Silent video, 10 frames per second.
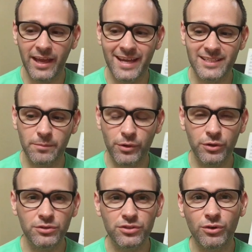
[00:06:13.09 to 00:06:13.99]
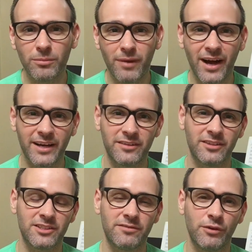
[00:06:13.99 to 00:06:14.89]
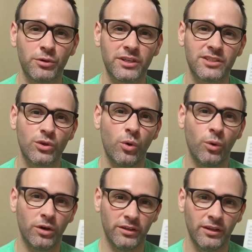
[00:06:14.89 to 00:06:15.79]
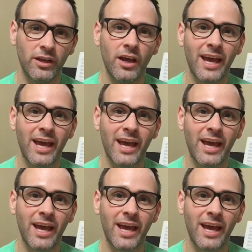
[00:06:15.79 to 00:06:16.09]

as opposed to a mind that's focused on,